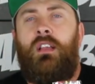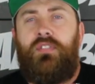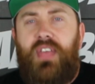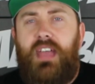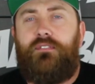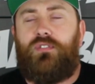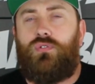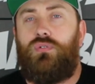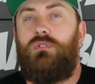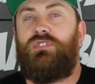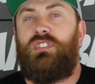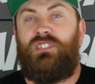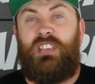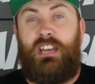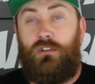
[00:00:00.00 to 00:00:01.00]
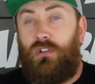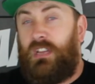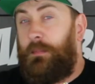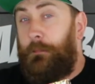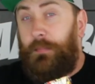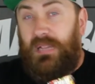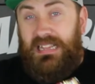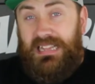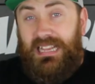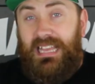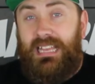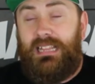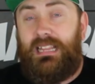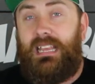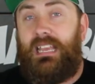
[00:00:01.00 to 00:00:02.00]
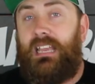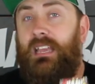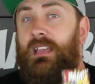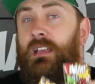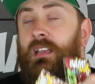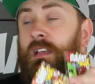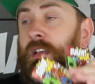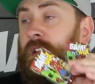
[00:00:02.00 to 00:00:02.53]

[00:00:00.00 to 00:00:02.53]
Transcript: They have cruises that are completely